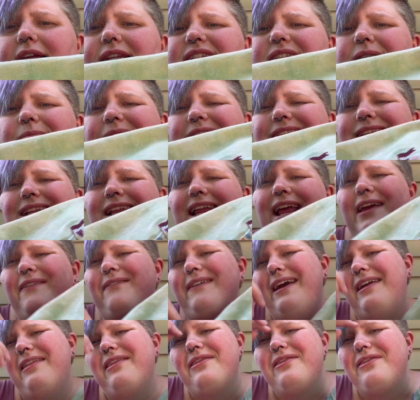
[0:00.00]
So basically, if
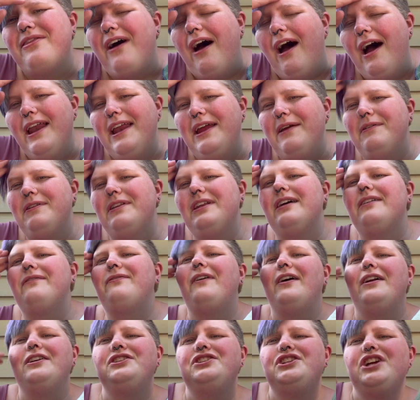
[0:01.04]
I thought it would look
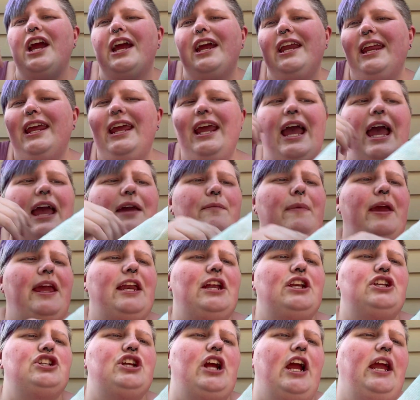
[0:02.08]
fun shiny, I made
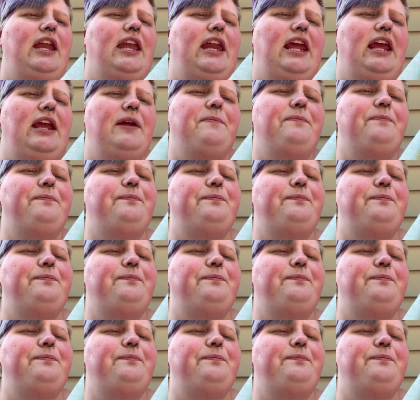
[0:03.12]
it shiny,